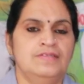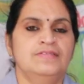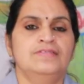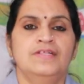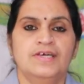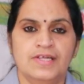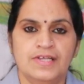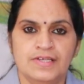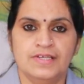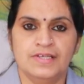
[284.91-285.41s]

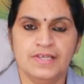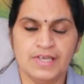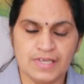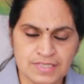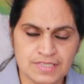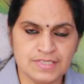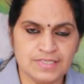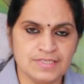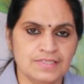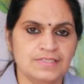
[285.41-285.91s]
Then
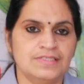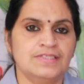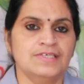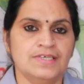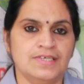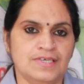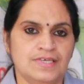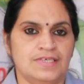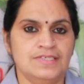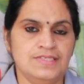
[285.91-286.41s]
next
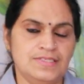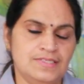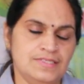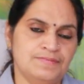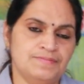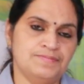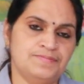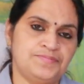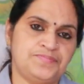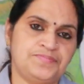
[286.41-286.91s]
thing is
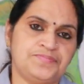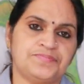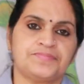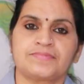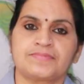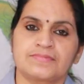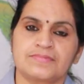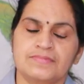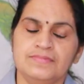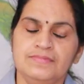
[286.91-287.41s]

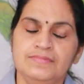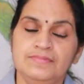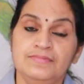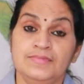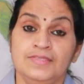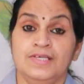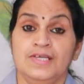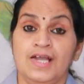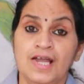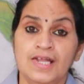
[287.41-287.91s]

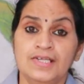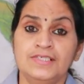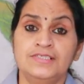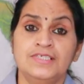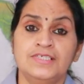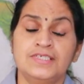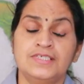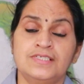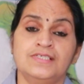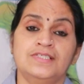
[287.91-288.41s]

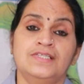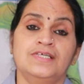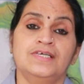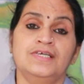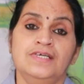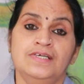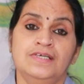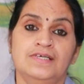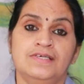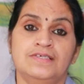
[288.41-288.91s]
adjust
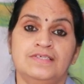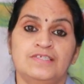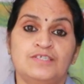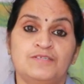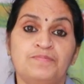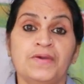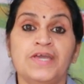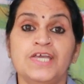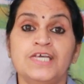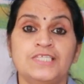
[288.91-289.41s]
the
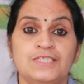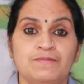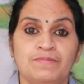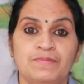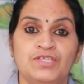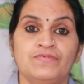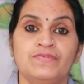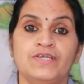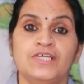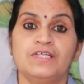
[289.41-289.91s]
space
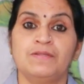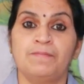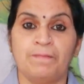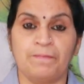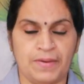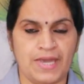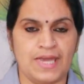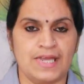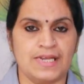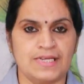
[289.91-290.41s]
between
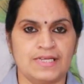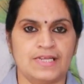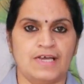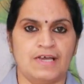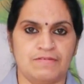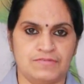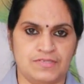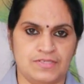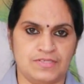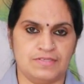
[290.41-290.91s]

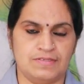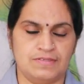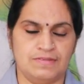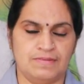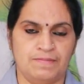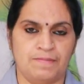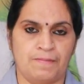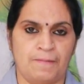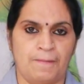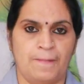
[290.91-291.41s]
paragraphs.
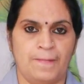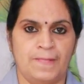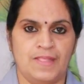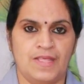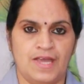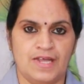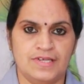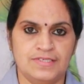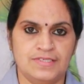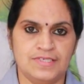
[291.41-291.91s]

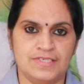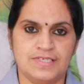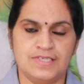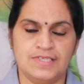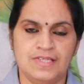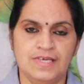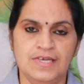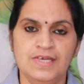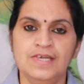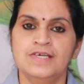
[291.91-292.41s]
Adjust
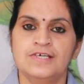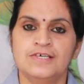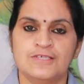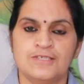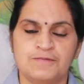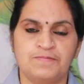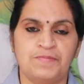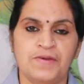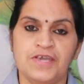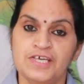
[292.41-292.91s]
the
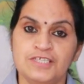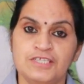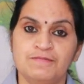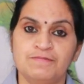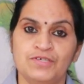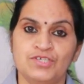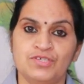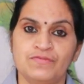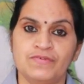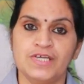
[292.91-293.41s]
space
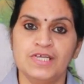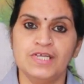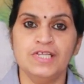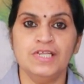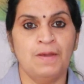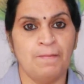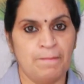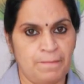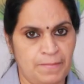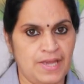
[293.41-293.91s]

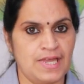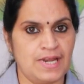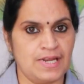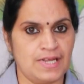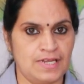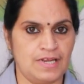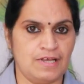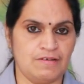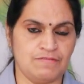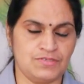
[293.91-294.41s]
between
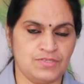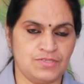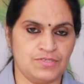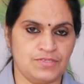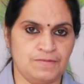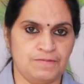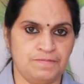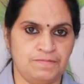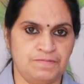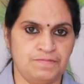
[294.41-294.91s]
paragraphs.